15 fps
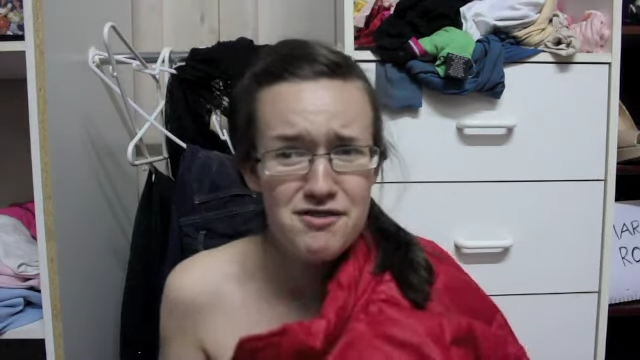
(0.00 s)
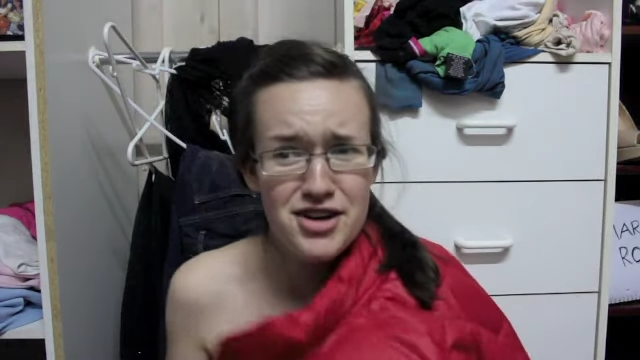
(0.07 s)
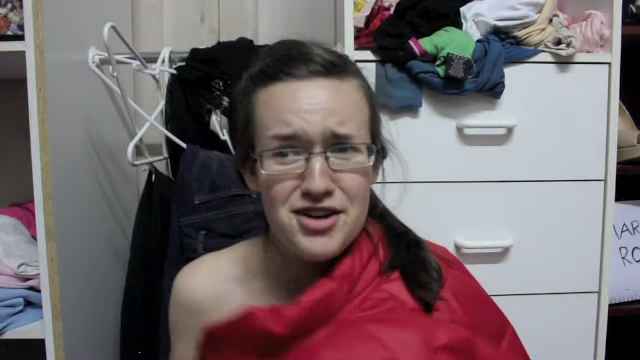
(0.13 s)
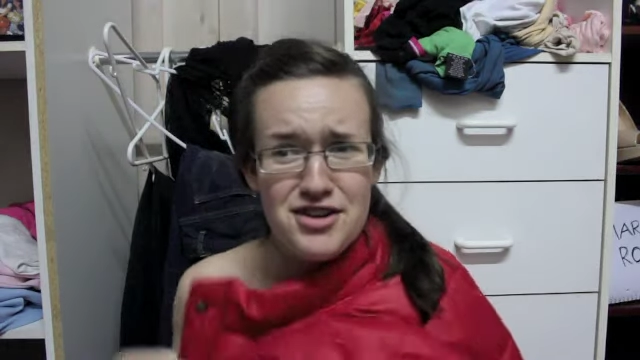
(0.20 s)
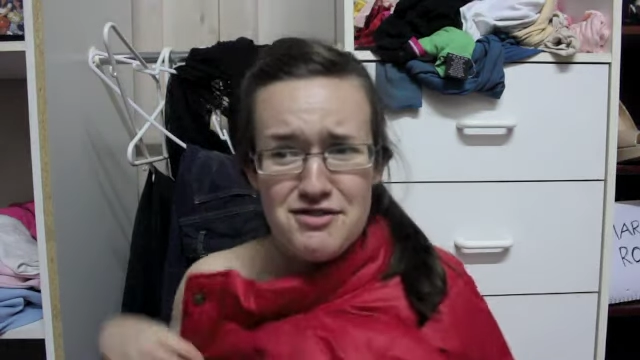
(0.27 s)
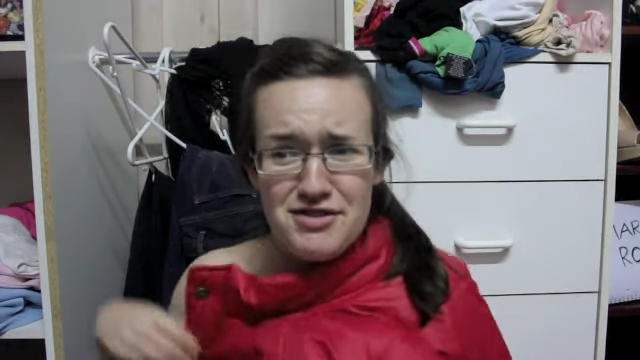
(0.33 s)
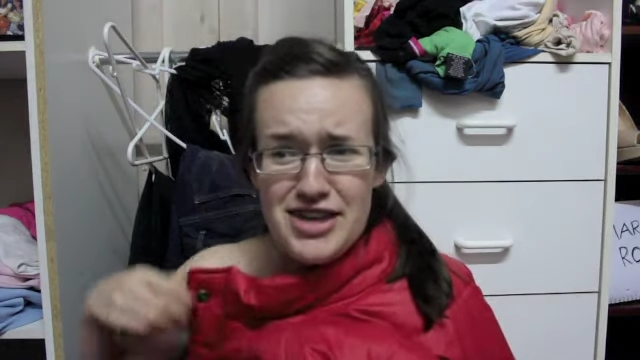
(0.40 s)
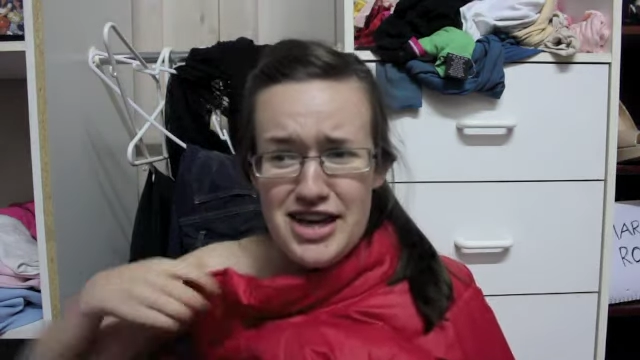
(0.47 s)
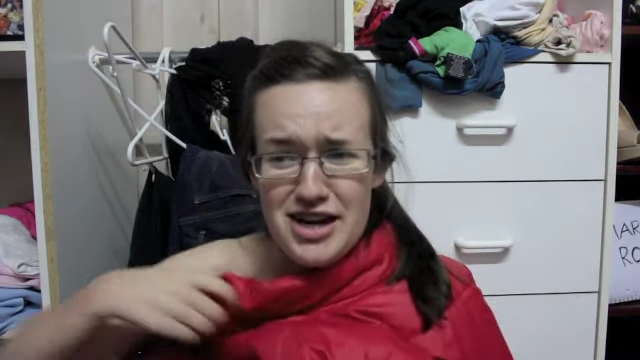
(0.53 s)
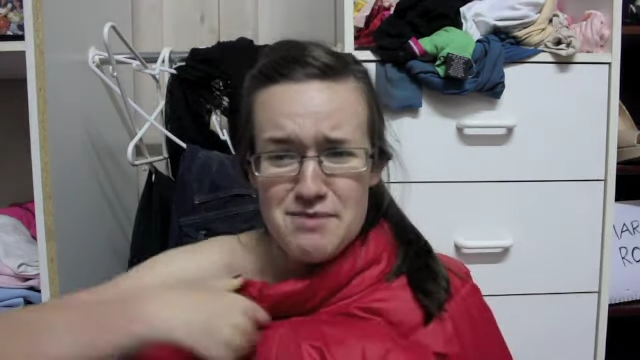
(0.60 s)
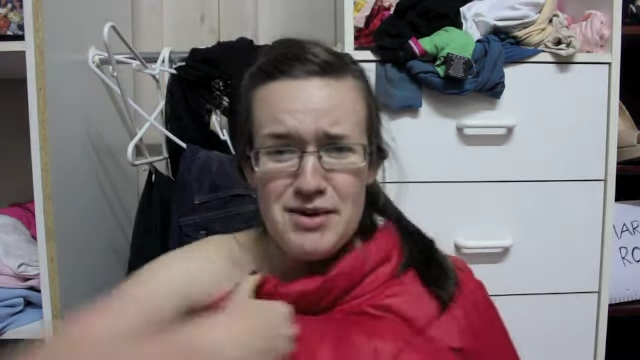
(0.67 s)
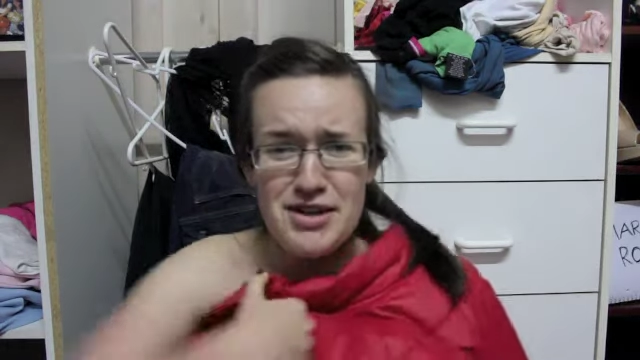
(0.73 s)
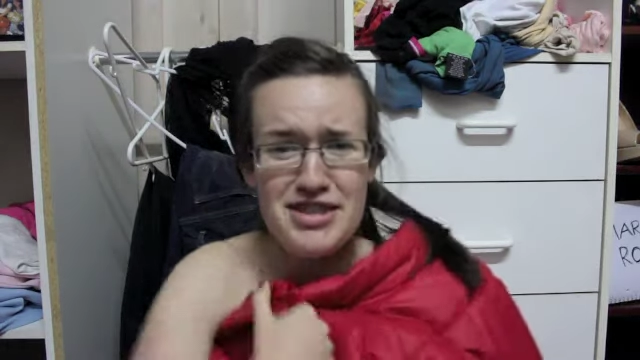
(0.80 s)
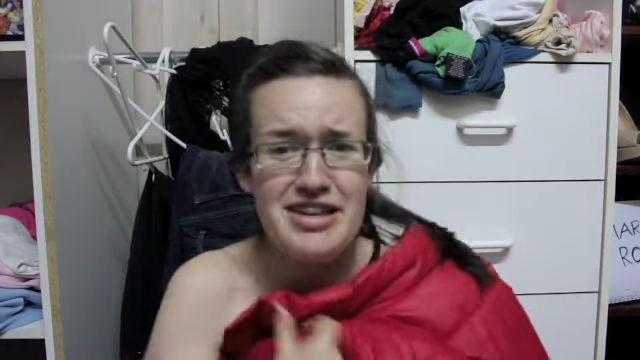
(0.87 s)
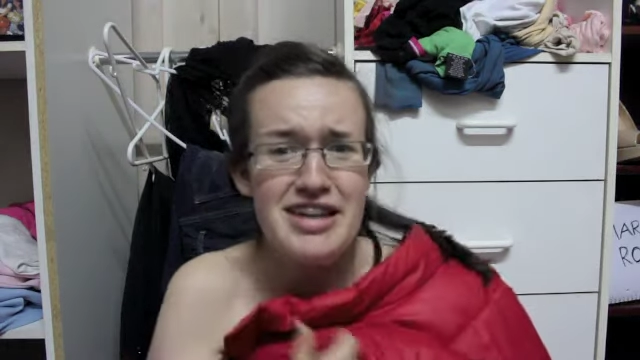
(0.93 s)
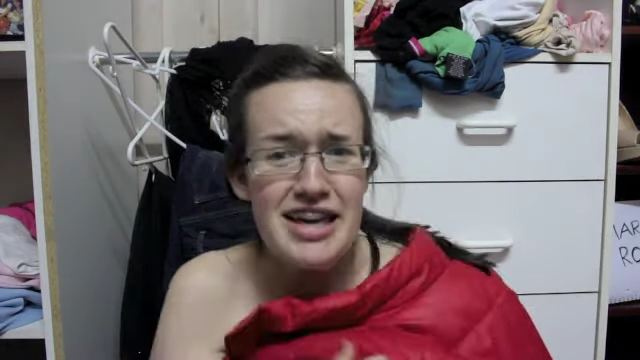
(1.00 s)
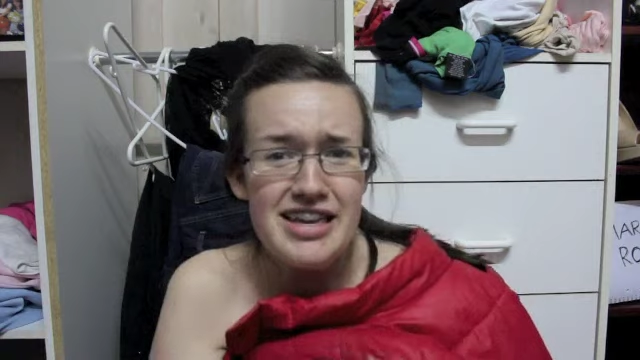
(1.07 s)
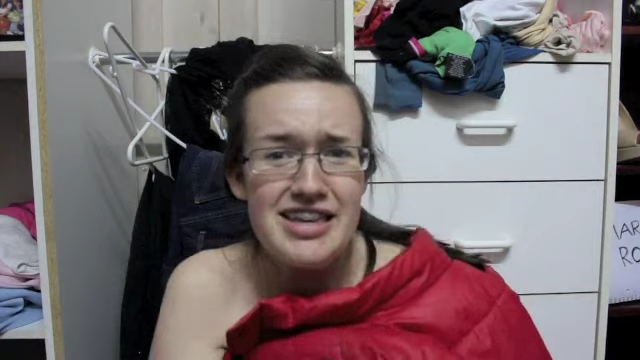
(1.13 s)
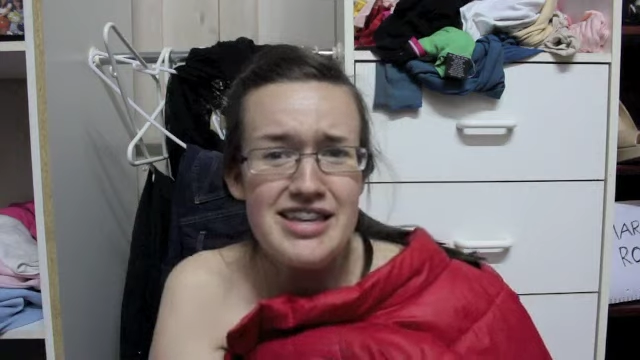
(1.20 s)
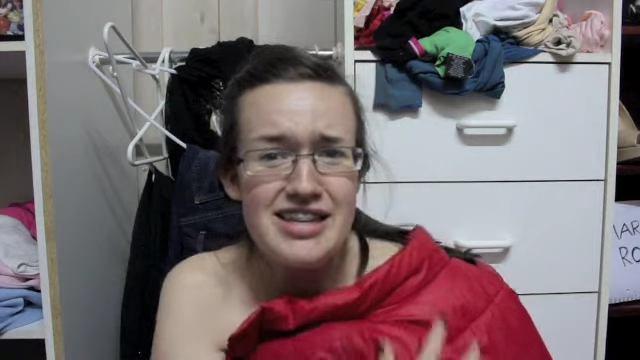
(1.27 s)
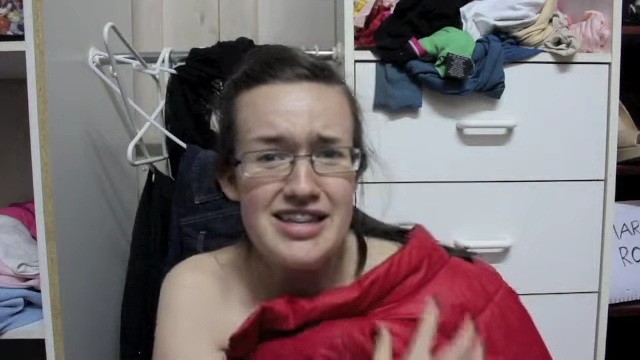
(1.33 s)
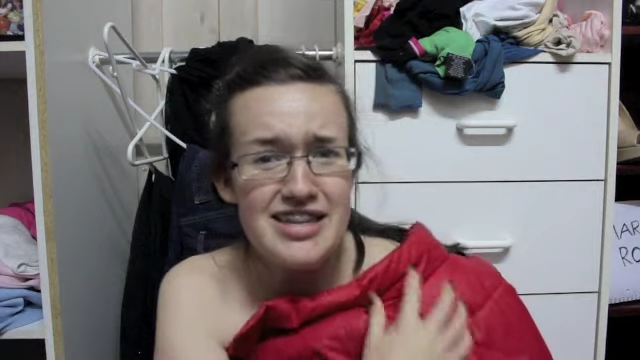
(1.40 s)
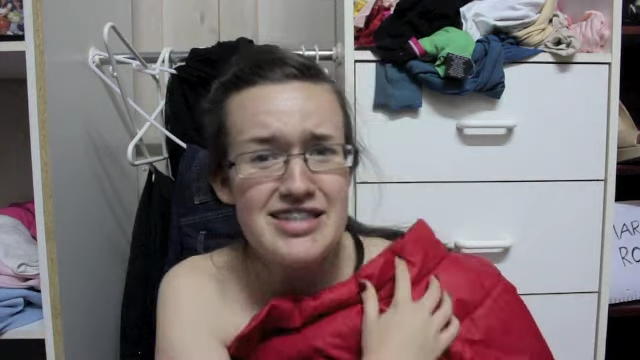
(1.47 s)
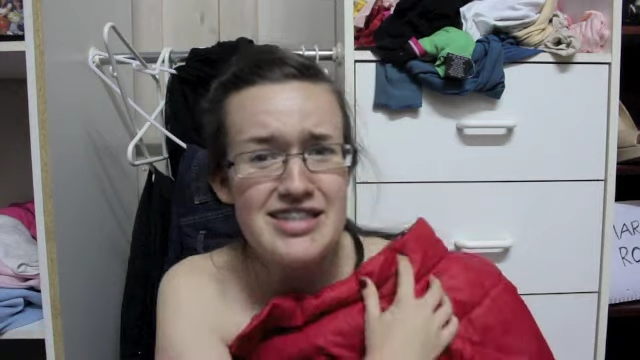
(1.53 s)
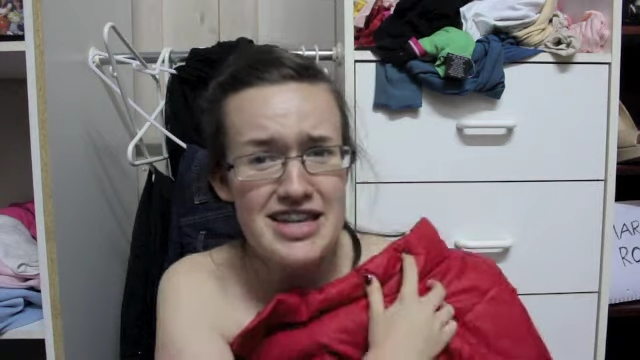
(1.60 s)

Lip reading: I don't even care about the nakedness.